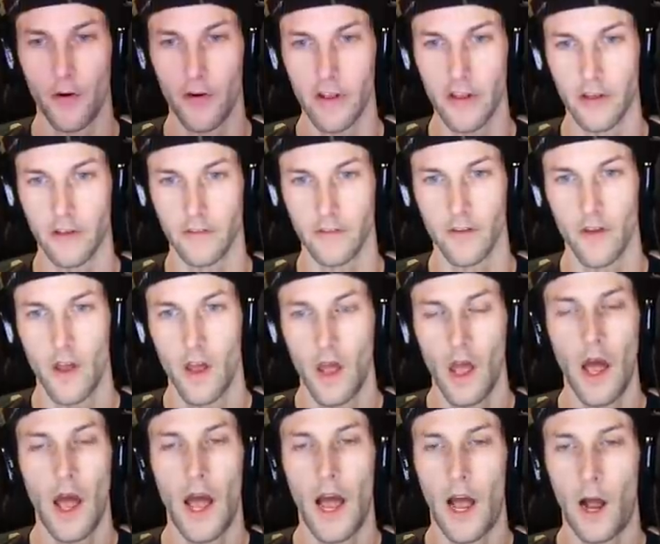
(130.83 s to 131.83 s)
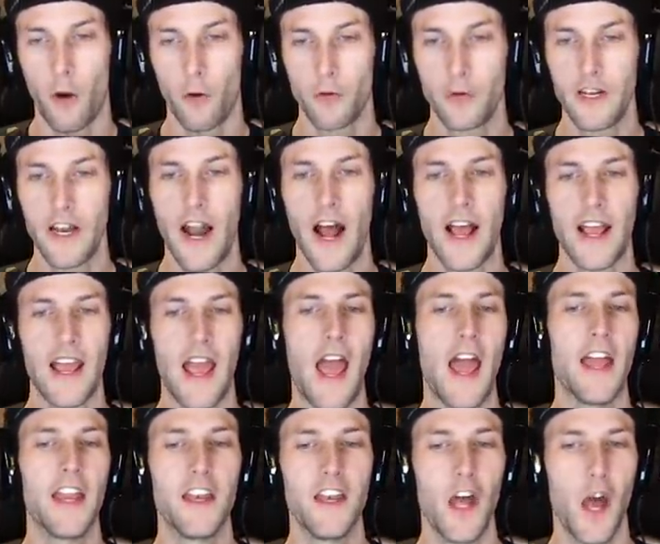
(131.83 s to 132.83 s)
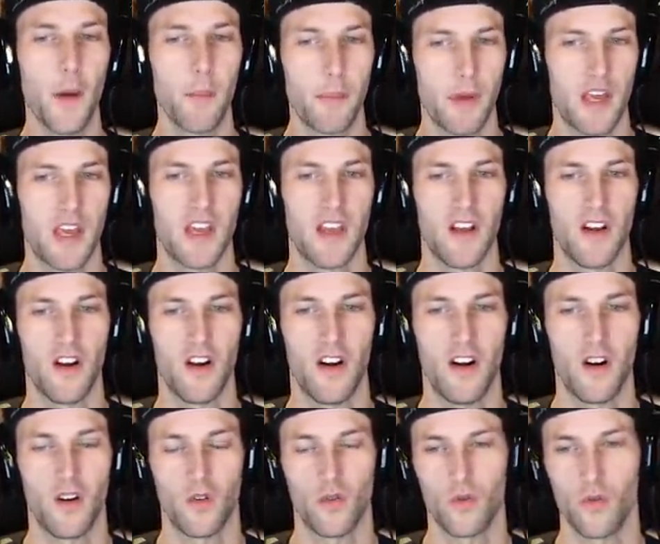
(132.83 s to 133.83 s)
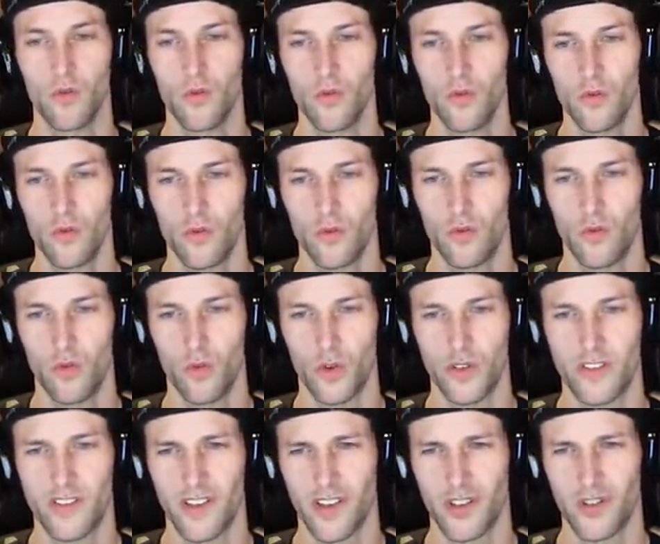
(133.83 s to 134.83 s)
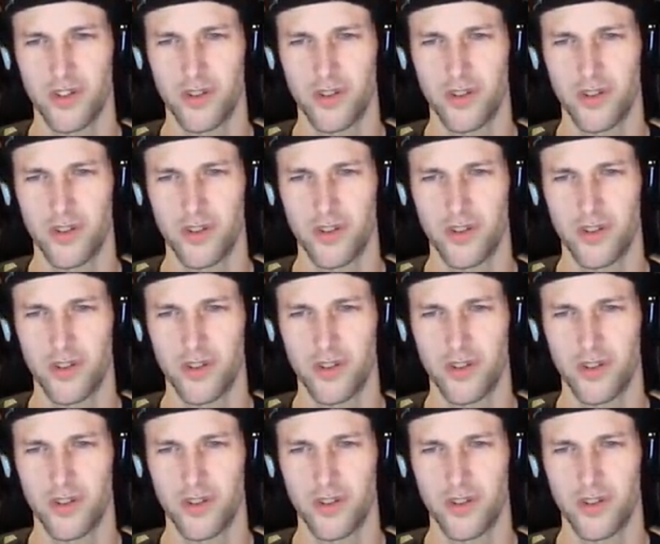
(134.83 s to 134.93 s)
there he is. How did I end up here? Ooh, it's a